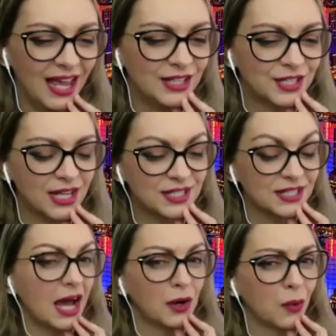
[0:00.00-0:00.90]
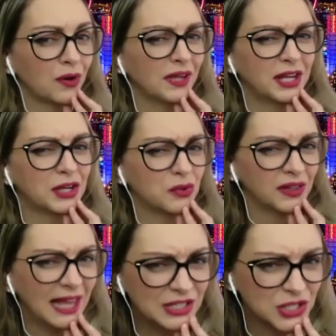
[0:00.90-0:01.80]
it's it's not a world I could
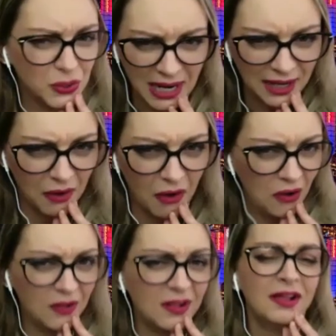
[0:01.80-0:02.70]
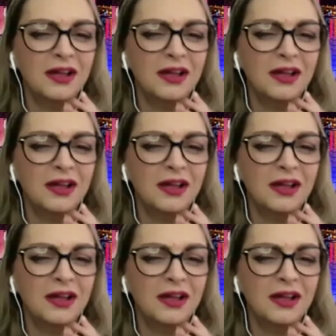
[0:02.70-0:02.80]
relate to at all.